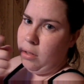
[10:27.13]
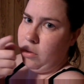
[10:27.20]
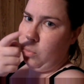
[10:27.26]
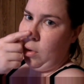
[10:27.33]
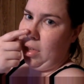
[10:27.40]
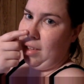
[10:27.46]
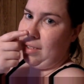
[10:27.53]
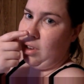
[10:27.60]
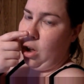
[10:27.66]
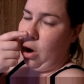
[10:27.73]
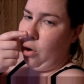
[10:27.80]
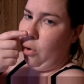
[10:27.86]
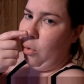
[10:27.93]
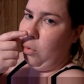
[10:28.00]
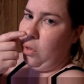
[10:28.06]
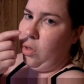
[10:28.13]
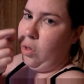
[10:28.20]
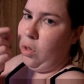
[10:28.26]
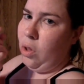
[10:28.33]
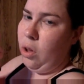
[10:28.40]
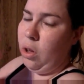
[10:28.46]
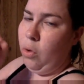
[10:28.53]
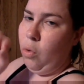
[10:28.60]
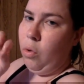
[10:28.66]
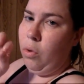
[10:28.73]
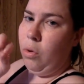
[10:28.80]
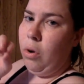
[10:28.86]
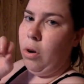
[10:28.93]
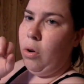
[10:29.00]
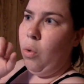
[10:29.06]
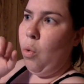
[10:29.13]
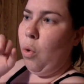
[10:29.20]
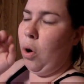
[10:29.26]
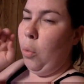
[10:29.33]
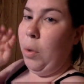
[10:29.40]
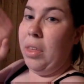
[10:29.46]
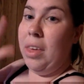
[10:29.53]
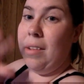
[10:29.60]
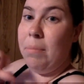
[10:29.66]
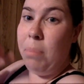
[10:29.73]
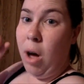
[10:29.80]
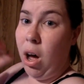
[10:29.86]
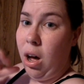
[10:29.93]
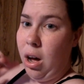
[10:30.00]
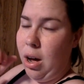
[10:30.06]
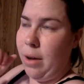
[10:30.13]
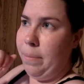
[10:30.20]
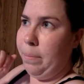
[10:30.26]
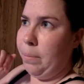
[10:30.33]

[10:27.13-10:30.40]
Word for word: with his nose or with his paw.